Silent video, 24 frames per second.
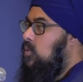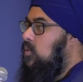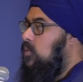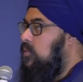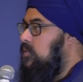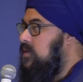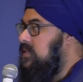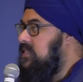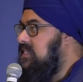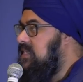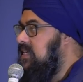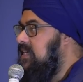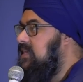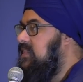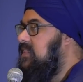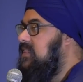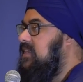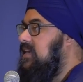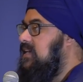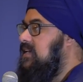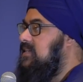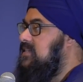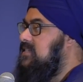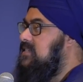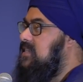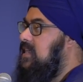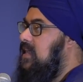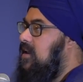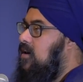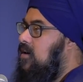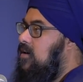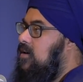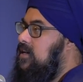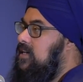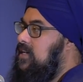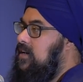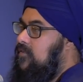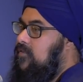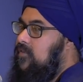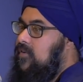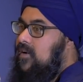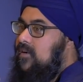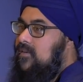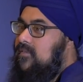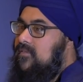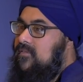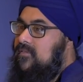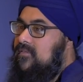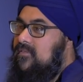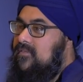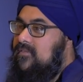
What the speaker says: when we see things that are different,